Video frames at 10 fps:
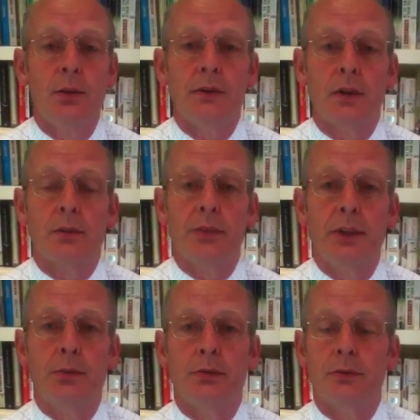we've got
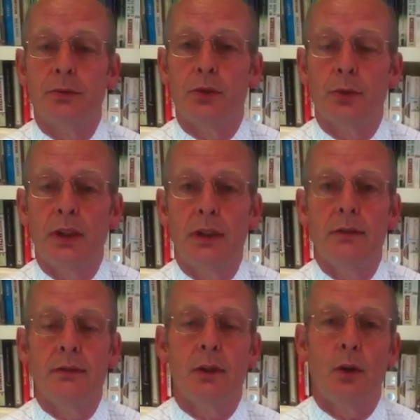people from
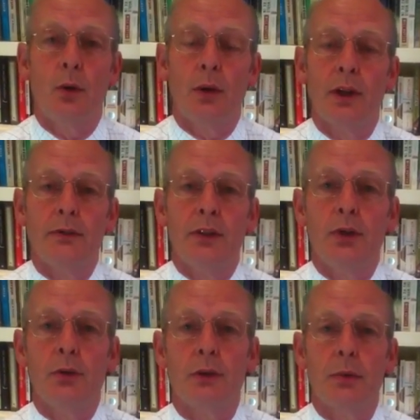Sweden, all over
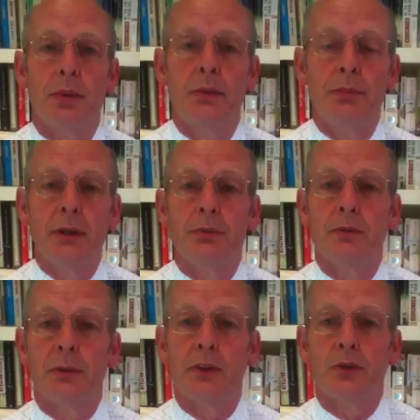Europe, people
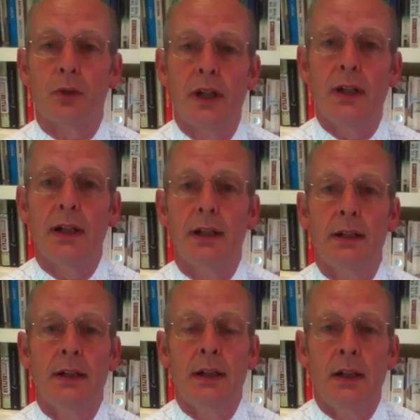from Australia,
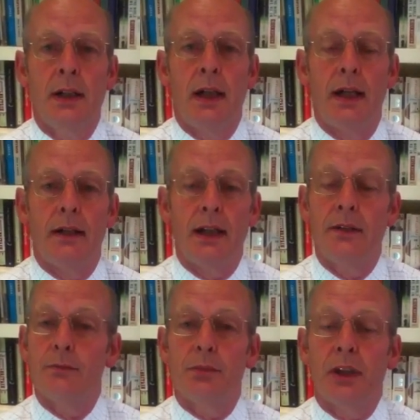and
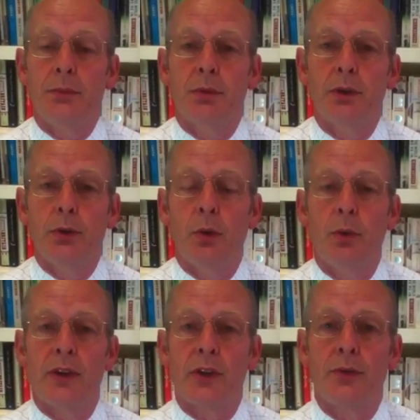even people who were
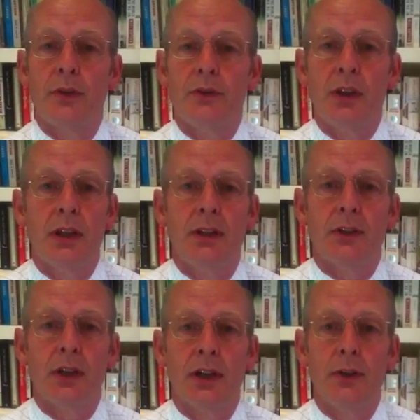with us 50
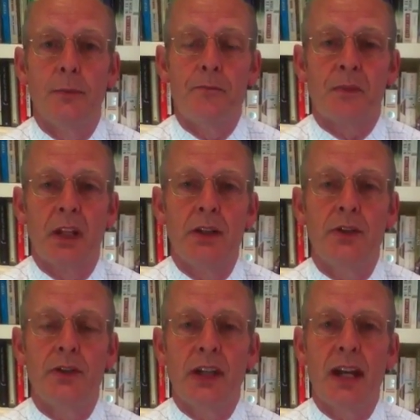years ago. And
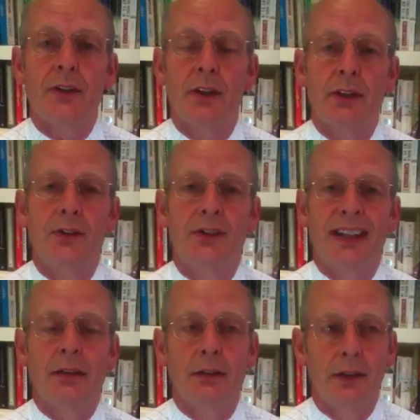this is the other
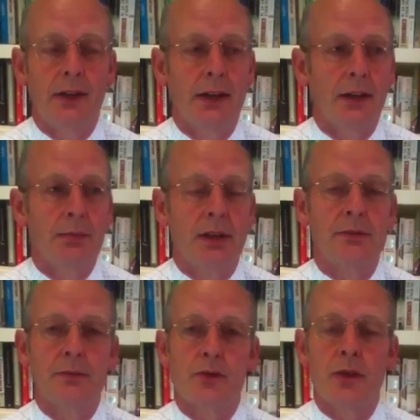second thing,
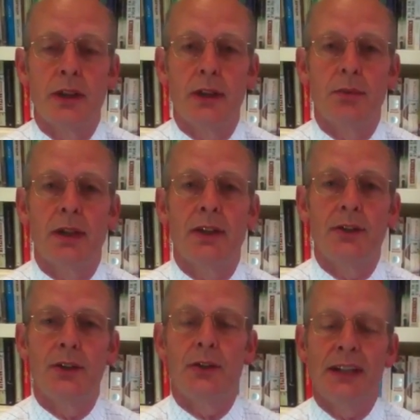apart from trading
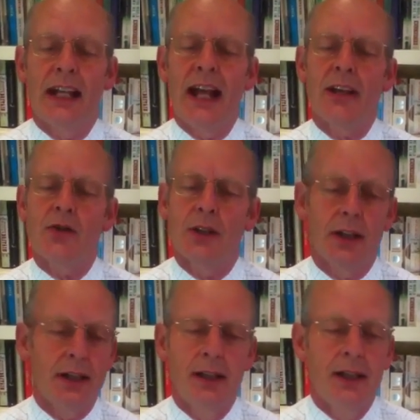places. It
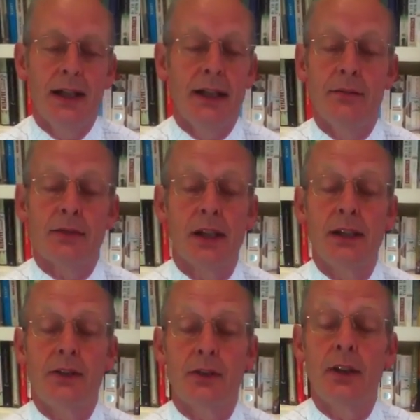actually
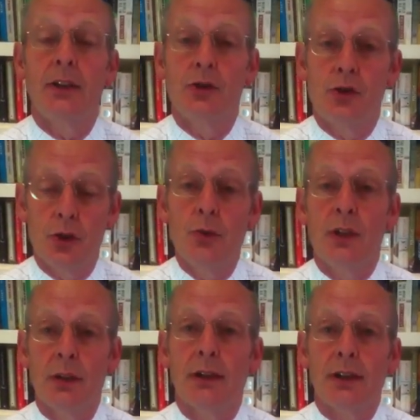invites
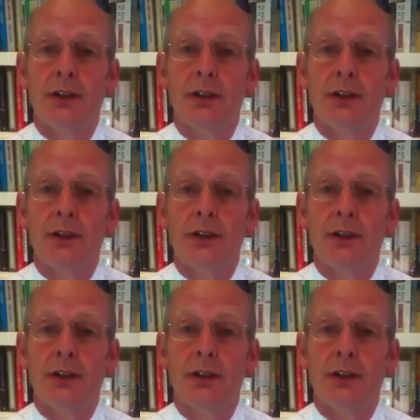junior